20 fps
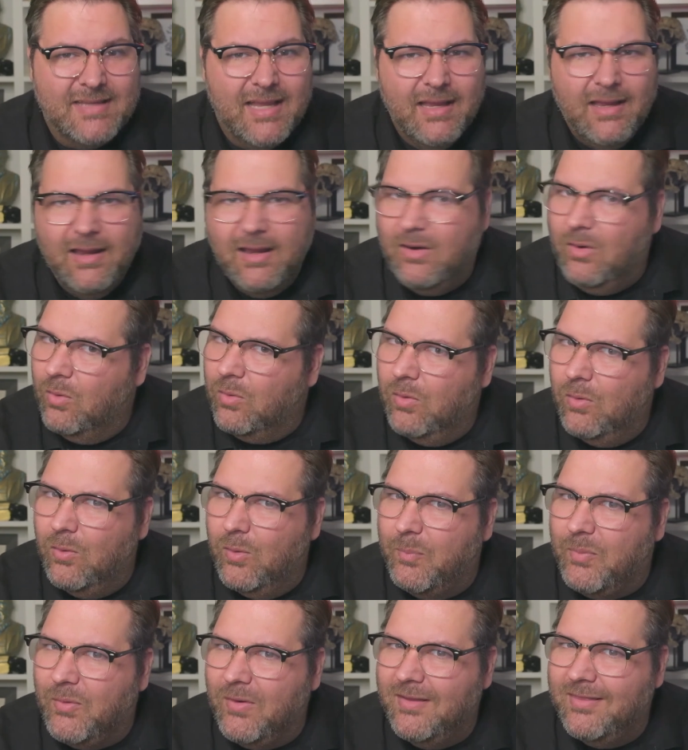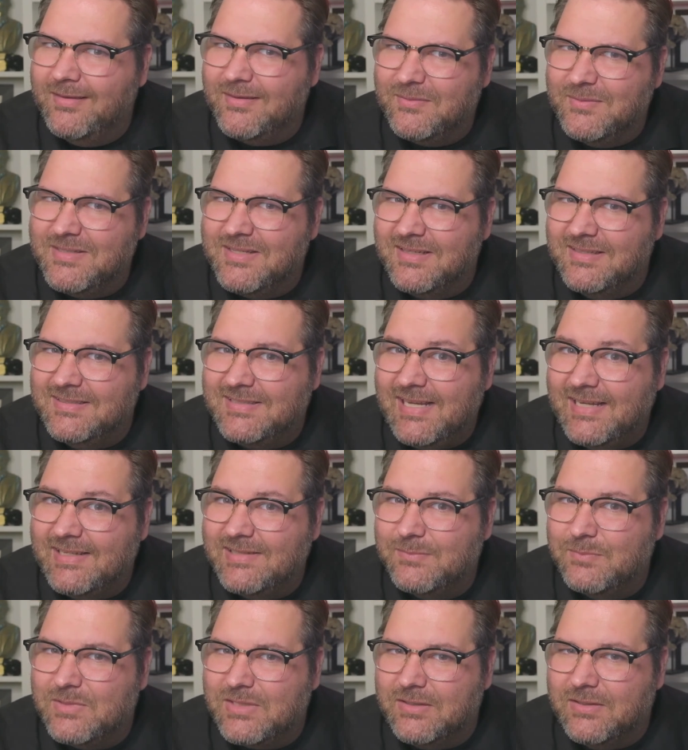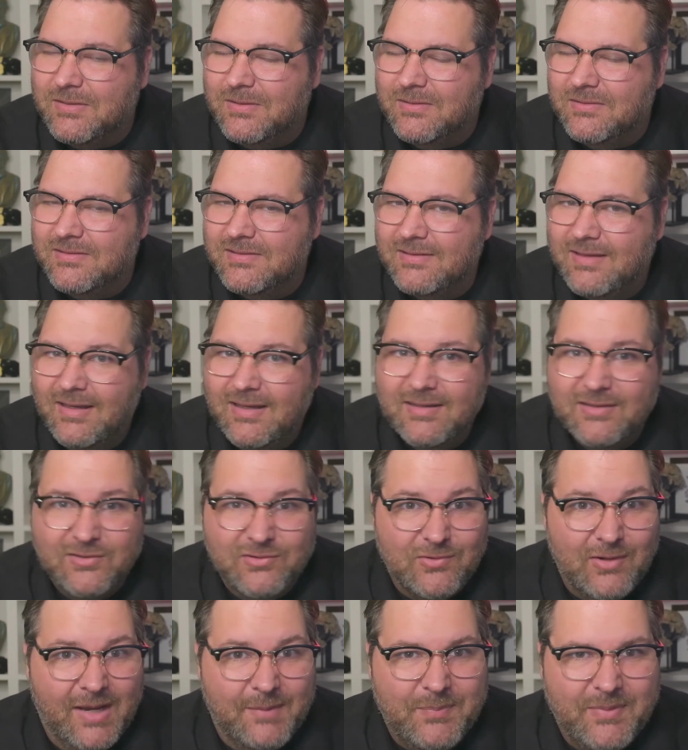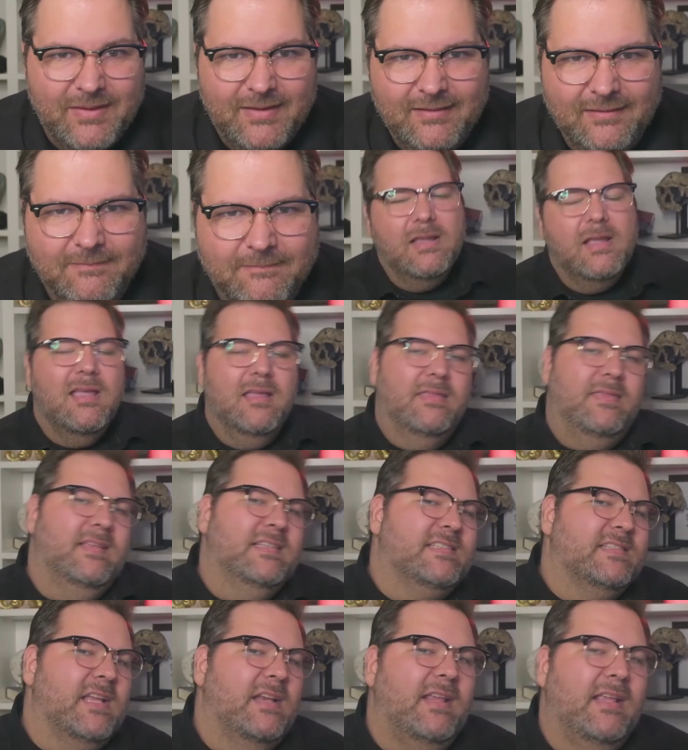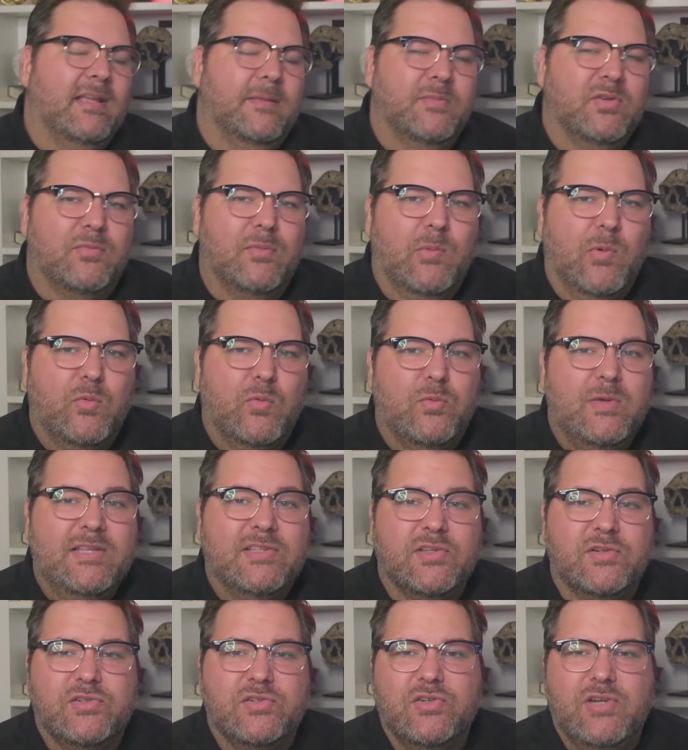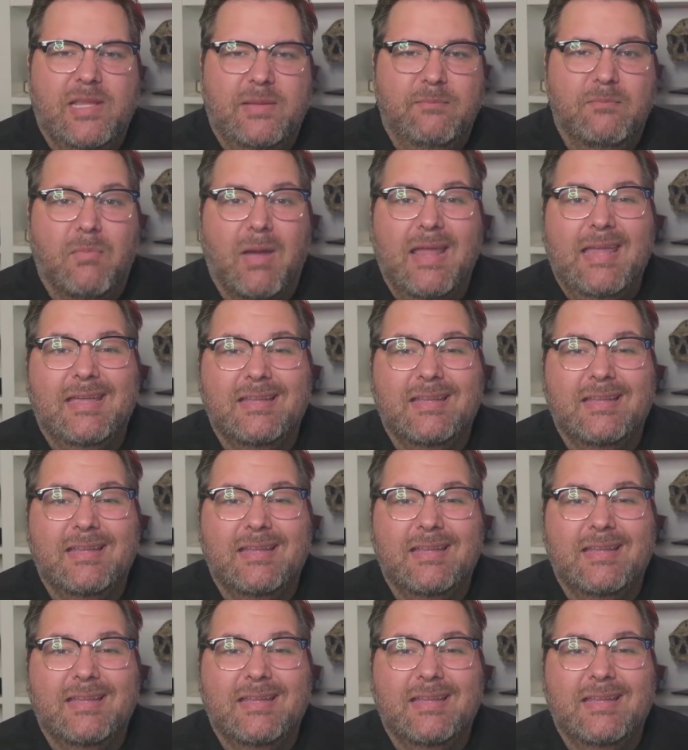and oh boy, this one's going to take some turns. Strap in. This study comes from a researcher named Mike